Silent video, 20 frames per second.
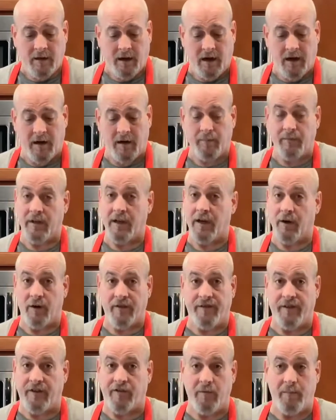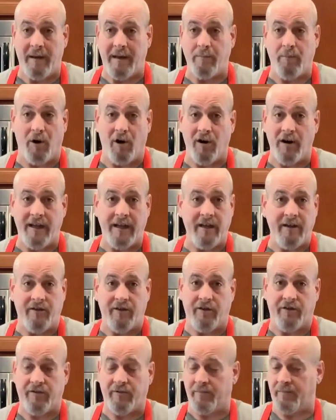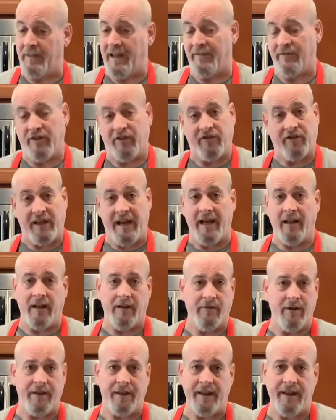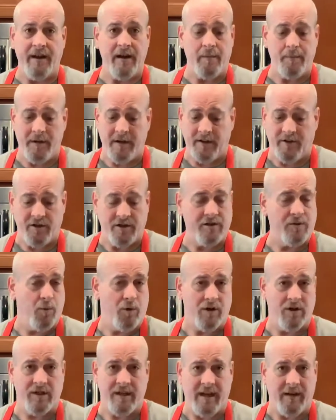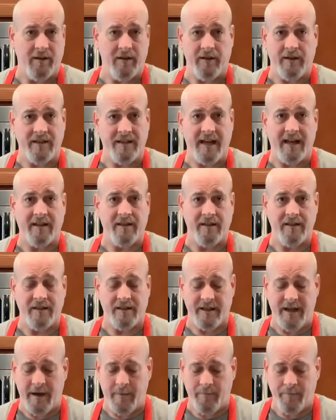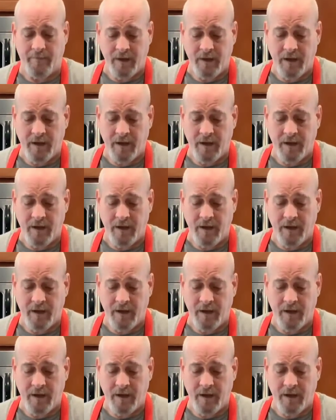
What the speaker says: If it's a big party, you just have to scale everything up and it just works out exactly the same.